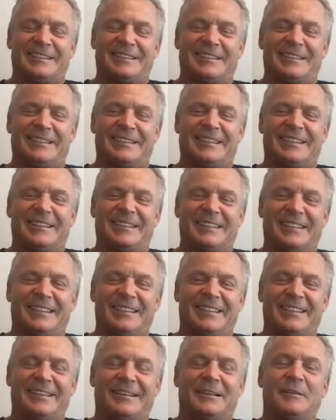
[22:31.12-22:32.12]

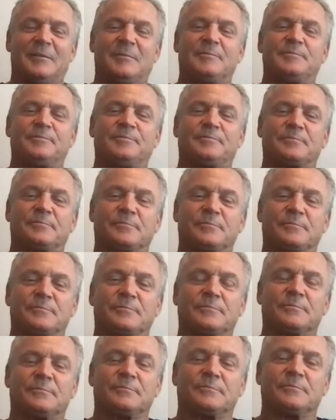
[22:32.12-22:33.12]

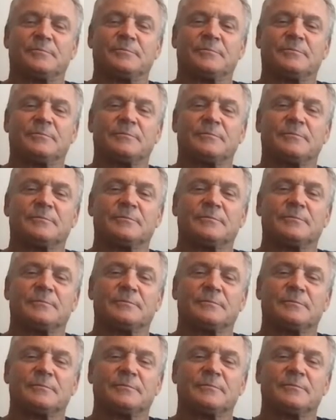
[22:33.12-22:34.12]

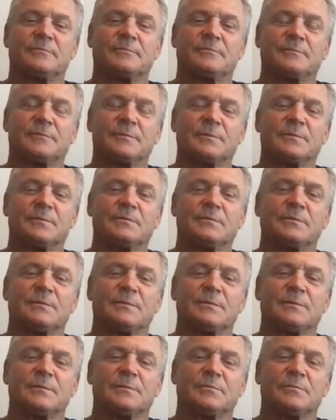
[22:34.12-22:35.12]

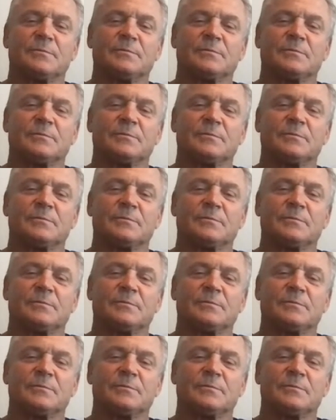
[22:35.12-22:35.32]
This person isn't speaking.